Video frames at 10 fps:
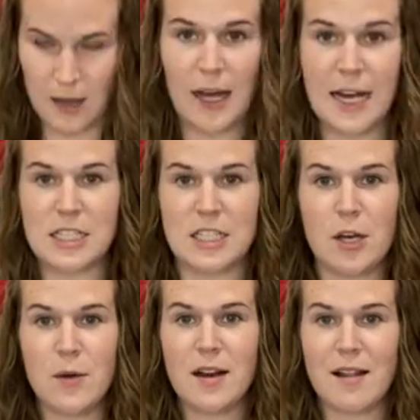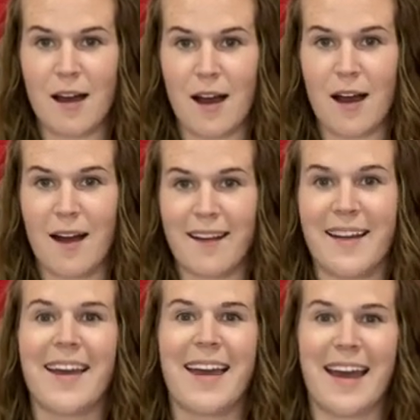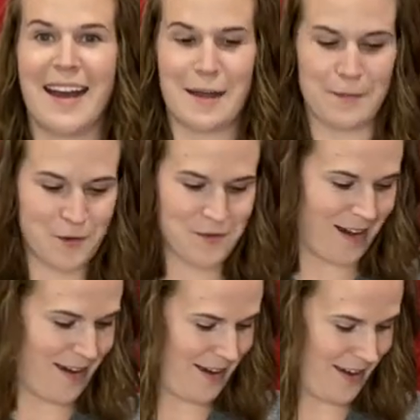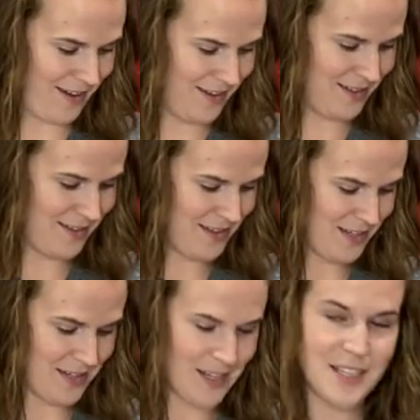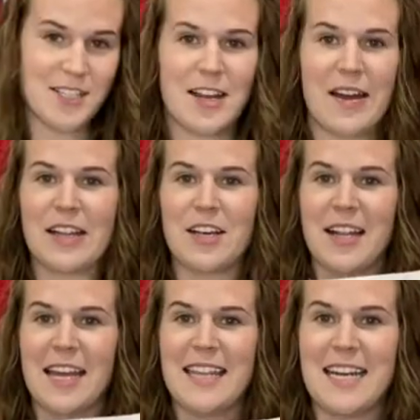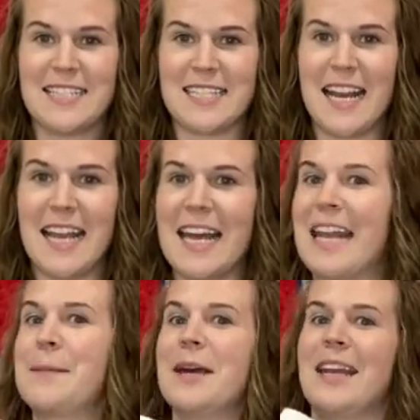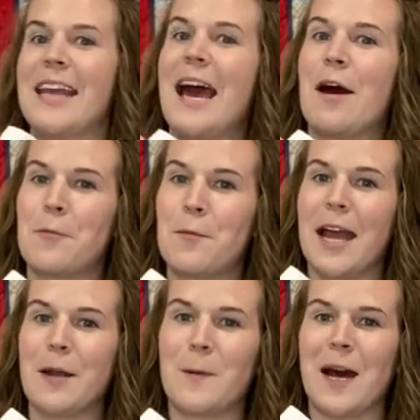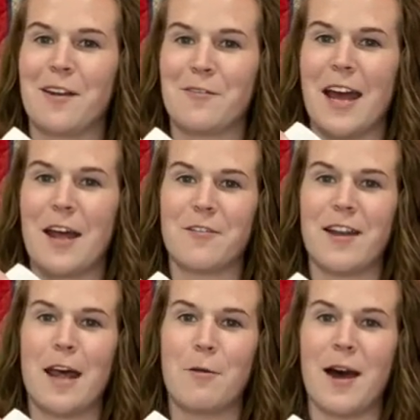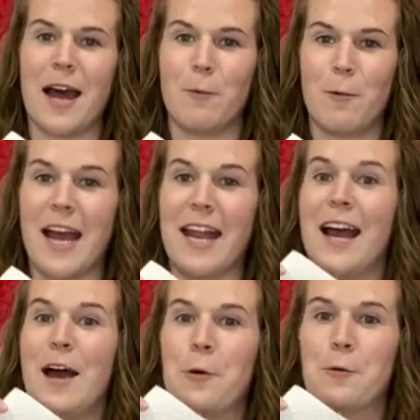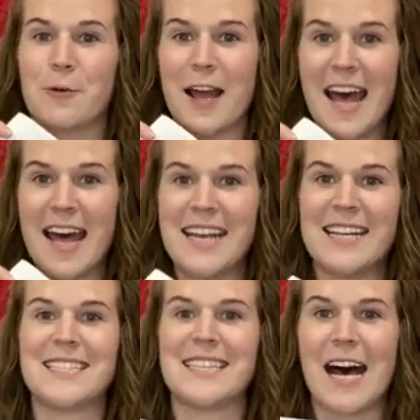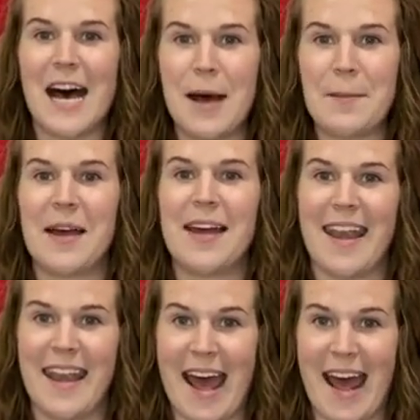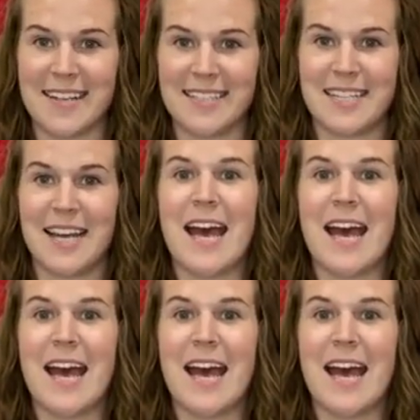I sew it along, and I move on. So now I look like this. And again, I'm gonna count. White, white, red, red, white, white. Red is up next.